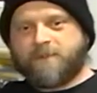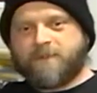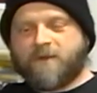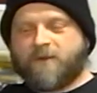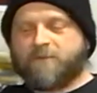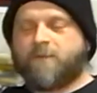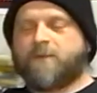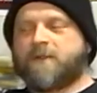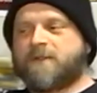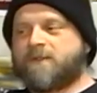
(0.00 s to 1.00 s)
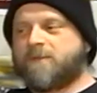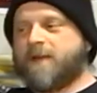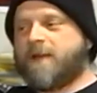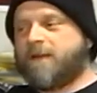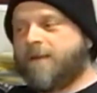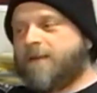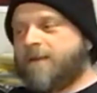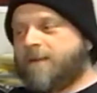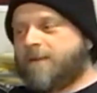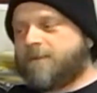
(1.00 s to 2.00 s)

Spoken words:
We talked about wanting to do that. I